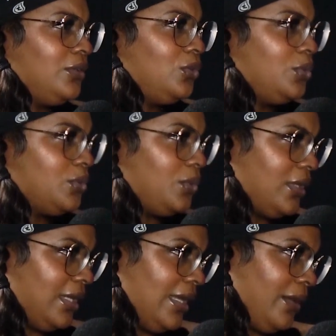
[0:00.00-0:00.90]
you was
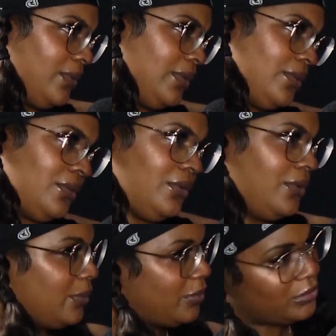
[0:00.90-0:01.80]
working like with
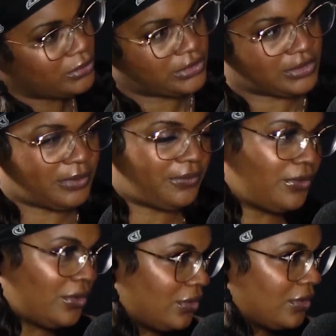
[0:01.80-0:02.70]
other producers
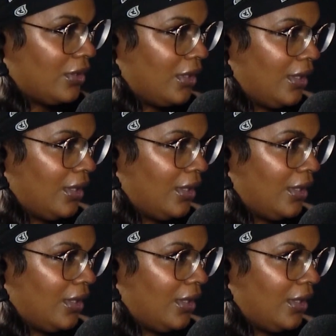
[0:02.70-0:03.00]
before.